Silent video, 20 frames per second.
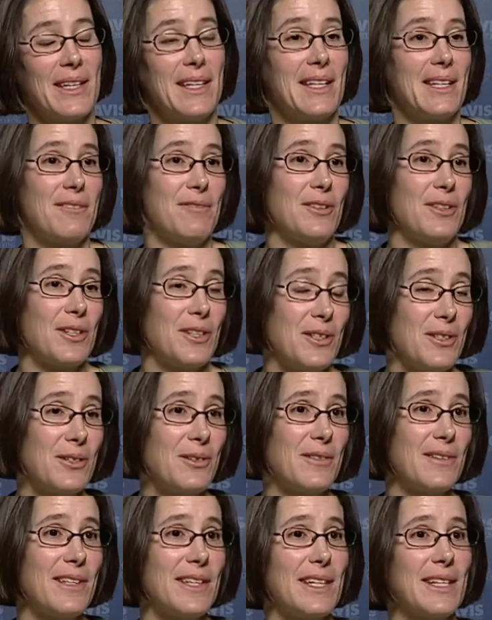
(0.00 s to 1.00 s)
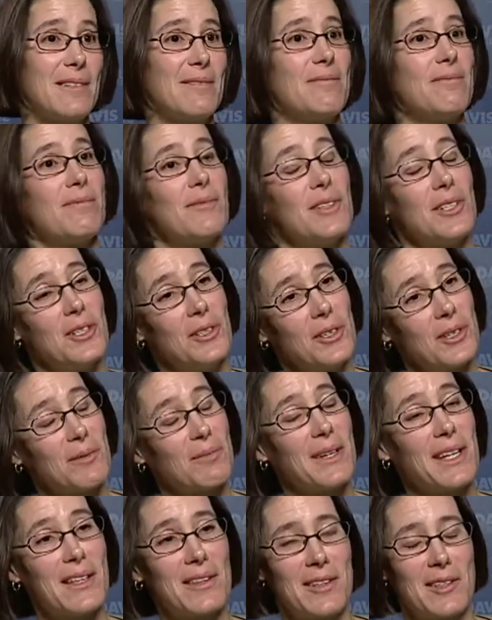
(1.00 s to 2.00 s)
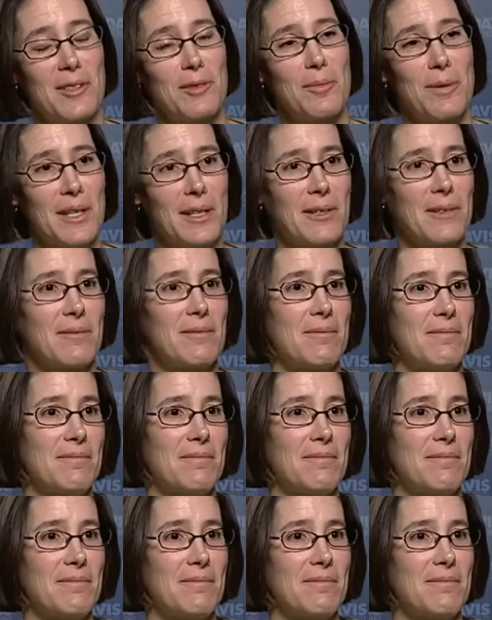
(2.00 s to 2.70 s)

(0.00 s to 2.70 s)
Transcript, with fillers: And if you can do that, then you can make things better.